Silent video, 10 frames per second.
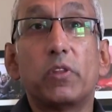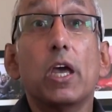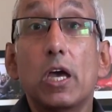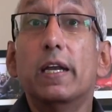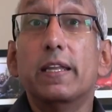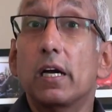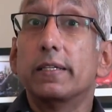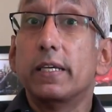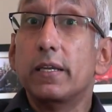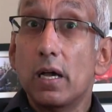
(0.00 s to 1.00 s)
the early
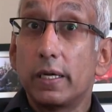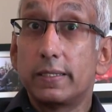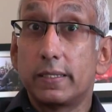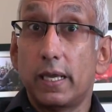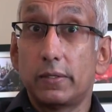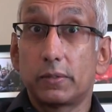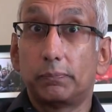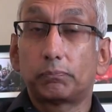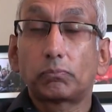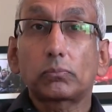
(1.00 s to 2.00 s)
nineteen nineties.
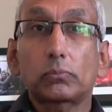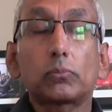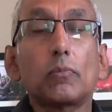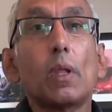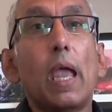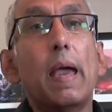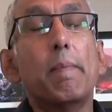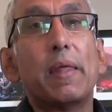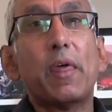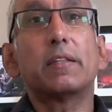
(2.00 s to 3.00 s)

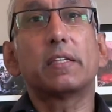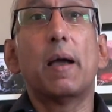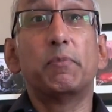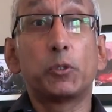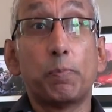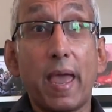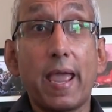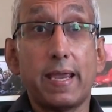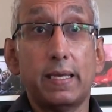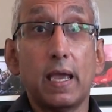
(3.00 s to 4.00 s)
Um, at that time,
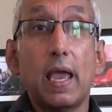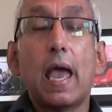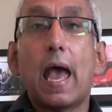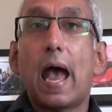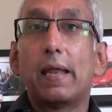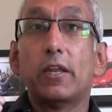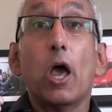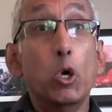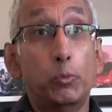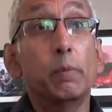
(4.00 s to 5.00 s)
Spain had an
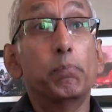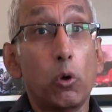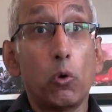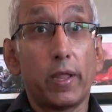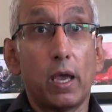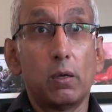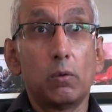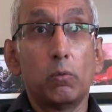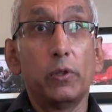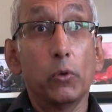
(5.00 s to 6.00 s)
open border
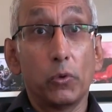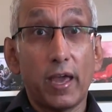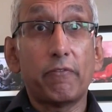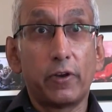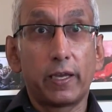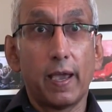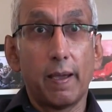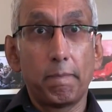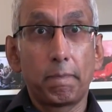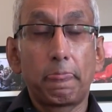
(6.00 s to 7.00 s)
with North Africa.
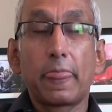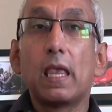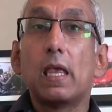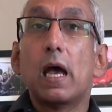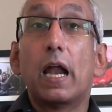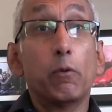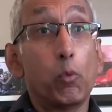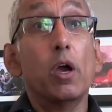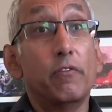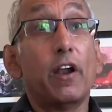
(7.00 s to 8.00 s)
And it
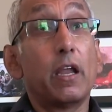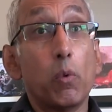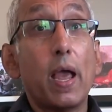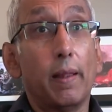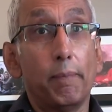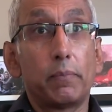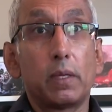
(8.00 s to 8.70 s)
worked very well.